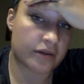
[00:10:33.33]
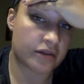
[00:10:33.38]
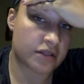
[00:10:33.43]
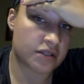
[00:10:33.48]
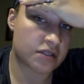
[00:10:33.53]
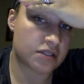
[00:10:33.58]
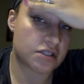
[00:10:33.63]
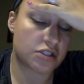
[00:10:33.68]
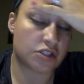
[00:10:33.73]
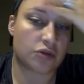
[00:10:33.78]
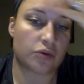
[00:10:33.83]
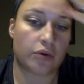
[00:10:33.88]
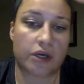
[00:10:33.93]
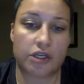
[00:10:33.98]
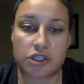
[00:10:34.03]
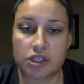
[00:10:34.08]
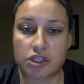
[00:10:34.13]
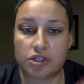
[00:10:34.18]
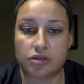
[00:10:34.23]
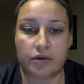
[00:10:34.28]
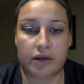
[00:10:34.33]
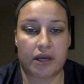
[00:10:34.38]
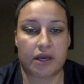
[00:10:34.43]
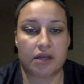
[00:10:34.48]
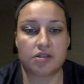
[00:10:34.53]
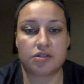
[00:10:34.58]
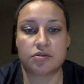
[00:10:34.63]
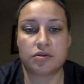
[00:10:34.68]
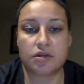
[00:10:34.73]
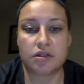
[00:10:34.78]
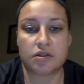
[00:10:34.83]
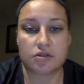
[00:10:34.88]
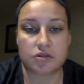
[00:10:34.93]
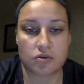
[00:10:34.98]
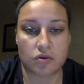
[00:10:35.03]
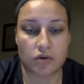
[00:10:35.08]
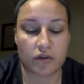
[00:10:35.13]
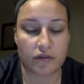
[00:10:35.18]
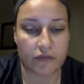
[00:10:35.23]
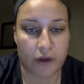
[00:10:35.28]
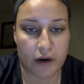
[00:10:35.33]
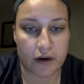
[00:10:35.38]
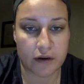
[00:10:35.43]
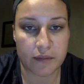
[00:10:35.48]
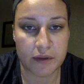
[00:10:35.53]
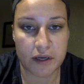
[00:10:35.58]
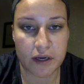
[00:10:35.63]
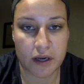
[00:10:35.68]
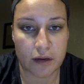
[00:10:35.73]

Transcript: this situation, you can do it in the school environment.